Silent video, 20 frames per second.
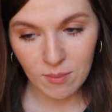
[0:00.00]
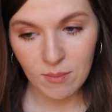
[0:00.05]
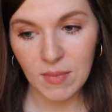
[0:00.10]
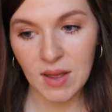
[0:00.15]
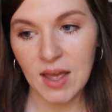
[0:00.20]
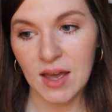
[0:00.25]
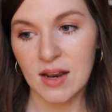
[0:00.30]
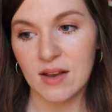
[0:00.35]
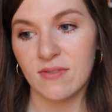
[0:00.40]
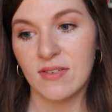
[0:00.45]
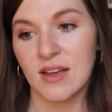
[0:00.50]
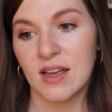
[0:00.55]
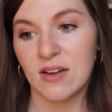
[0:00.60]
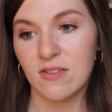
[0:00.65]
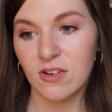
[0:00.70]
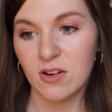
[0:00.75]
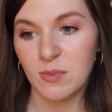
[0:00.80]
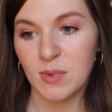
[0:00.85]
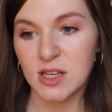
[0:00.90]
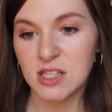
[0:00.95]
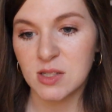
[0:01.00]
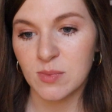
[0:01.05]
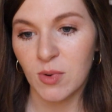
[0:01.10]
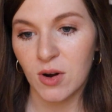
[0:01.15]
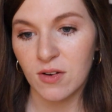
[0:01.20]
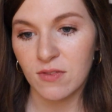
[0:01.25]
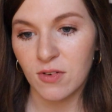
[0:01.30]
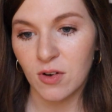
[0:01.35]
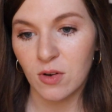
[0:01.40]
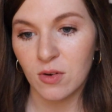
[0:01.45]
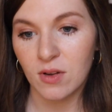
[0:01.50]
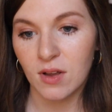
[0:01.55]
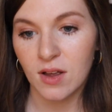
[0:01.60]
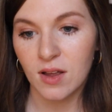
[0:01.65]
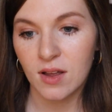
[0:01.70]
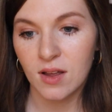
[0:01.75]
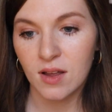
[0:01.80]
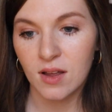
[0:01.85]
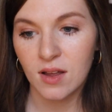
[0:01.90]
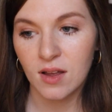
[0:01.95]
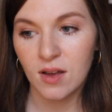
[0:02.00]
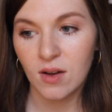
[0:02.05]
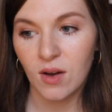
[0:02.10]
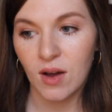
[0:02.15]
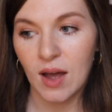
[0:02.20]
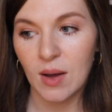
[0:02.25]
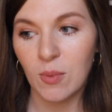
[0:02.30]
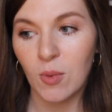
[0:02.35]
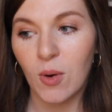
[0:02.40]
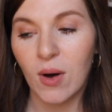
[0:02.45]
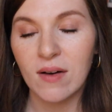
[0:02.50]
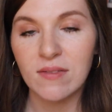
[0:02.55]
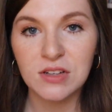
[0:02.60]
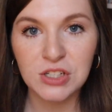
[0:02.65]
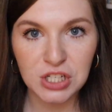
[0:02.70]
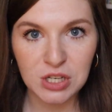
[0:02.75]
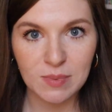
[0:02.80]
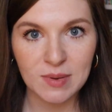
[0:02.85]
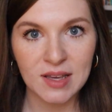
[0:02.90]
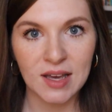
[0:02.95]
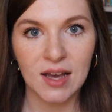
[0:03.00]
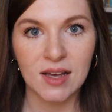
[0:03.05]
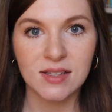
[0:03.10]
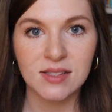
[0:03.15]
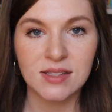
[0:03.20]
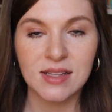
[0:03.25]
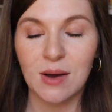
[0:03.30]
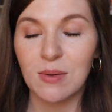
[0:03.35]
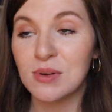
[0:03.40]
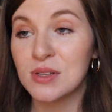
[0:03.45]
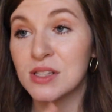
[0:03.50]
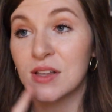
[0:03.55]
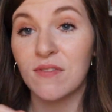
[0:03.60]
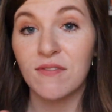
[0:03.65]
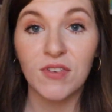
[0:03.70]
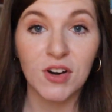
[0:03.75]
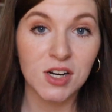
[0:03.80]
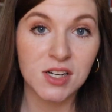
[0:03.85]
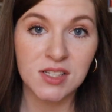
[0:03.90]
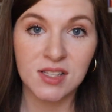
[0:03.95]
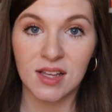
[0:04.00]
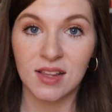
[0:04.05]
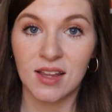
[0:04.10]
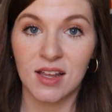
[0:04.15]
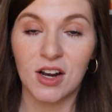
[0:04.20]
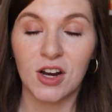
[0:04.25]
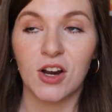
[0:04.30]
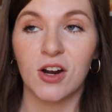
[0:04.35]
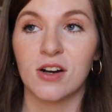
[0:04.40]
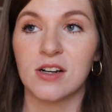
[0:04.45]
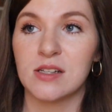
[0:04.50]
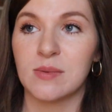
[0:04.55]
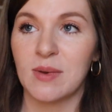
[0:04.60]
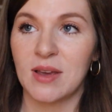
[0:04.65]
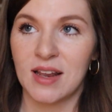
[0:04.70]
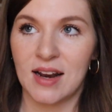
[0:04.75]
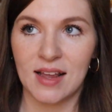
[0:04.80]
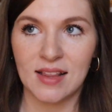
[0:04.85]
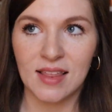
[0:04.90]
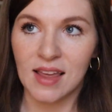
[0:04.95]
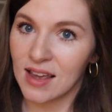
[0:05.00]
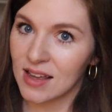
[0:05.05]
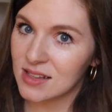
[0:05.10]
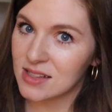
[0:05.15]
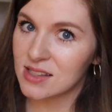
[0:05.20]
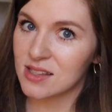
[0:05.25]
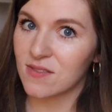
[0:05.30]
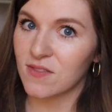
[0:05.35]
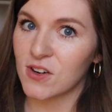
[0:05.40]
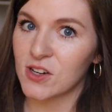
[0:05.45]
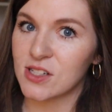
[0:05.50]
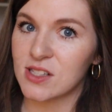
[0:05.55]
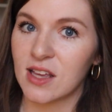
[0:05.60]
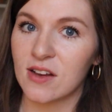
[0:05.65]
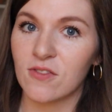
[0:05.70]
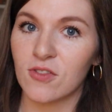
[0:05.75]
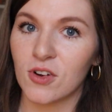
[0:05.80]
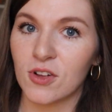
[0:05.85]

man, if I get rid of my smartphone, I won't have a GPS. That was the first thing that occurred to me. And I think it's the first thing